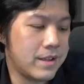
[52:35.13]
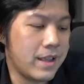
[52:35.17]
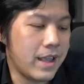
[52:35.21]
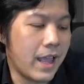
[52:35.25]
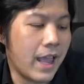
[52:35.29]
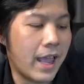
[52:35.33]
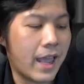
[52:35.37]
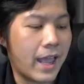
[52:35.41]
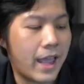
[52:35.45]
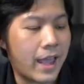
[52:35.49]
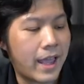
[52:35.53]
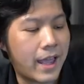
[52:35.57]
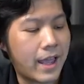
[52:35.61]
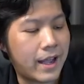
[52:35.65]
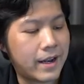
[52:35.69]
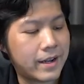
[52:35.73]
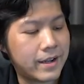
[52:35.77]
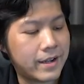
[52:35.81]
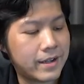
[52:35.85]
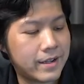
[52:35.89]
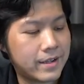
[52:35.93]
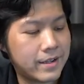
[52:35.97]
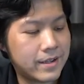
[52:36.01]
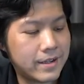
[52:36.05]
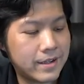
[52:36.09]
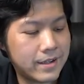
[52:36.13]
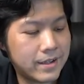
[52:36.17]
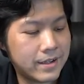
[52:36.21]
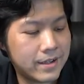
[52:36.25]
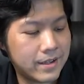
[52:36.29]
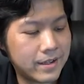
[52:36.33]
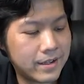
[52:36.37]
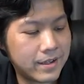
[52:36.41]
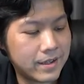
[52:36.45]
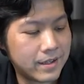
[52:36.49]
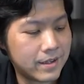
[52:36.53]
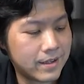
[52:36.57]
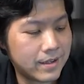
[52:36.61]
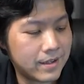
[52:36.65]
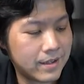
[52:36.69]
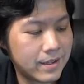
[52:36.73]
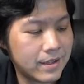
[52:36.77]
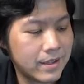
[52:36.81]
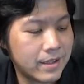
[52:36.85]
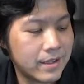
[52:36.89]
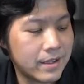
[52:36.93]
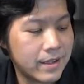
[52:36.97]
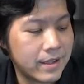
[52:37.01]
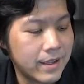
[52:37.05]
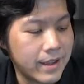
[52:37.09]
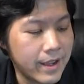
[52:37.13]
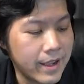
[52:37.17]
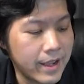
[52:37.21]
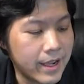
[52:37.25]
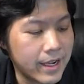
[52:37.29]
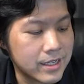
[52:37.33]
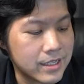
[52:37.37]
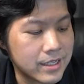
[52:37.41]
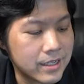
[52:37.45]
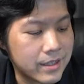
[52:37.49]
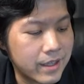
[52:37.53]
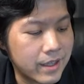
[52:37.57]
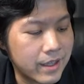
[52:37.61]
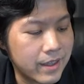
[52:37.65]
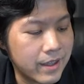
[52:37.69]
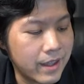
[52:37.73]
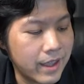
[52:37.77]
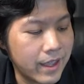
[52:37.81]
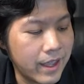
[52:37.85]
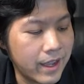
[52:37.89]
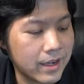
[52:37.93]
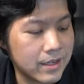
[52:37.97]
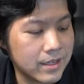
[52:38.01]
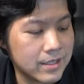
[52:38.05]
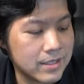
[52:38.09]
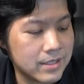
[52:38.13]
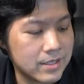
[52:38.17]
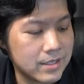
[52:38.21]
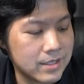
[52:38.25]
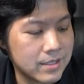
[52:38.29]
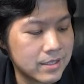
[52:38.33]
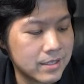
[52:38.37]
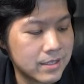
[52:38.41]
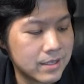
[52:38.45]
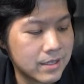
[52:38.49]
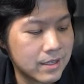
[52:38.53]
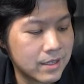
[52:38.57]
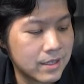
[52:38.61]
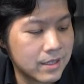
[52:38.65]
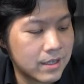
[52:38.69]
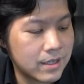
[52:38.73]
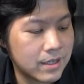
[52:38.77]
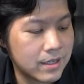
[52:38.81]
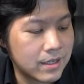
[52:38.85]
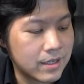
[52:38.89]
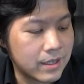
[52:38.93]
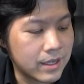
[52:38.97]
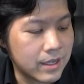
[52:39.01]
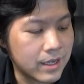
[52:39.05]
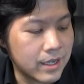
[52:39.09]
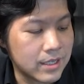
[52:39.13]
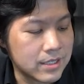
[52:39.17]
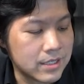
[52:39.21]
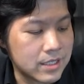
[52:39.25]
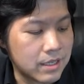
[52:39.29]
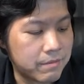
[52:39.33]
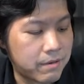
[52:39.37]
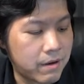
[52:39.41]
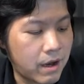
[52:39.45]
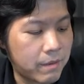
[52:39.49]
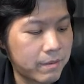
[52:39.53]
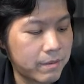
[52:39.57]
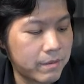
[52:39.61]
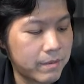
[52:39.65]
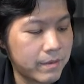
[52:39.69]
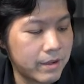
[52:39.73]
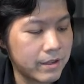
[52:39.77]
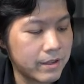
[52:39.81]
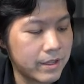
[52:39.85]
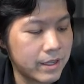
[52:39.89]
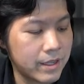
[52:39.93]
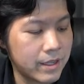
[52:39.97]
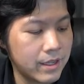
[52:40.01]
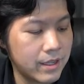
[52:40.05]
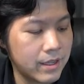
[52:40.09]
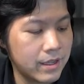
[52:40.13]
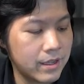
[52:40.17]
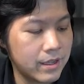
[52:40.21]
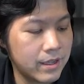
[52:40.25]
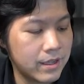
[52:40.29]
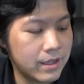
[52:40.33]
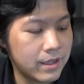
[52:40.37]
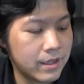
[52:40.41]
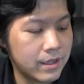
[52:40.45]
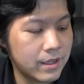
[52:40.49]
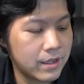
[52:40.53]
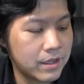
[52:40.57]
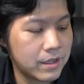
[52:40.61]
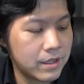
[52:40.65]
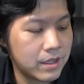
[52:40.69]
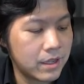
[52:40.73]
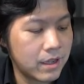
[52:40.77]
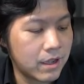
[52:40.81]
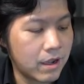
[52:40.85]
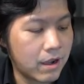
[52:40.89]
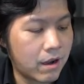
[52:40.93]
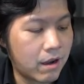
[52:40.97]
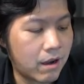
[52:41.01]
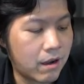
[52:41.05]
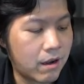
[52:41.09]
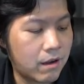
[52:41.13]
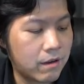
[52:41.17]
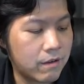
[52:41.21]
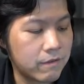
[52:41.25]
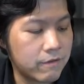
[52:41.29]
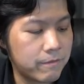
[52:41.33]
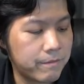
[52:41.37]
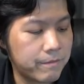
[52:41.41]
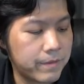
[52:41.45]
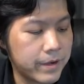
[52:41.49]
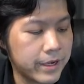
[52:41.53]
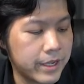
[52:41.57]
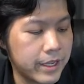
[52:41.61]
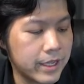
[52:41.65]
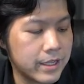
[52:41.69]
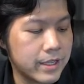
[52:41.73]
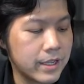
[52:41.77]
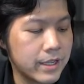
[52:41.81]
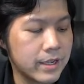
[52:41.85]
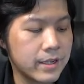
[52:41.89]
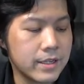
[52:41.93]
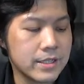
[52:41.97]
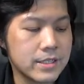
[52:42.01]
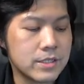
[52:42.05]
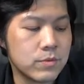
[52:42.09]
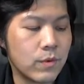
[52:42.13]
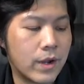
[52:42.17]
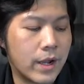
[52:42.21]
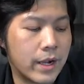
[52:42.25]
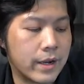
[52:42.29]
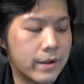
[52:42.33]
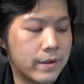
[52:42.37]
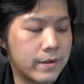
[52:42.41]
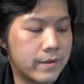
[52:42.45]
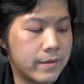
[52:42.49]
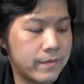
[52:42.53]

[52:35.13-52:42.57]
And h theta x is the probability of predicting this one.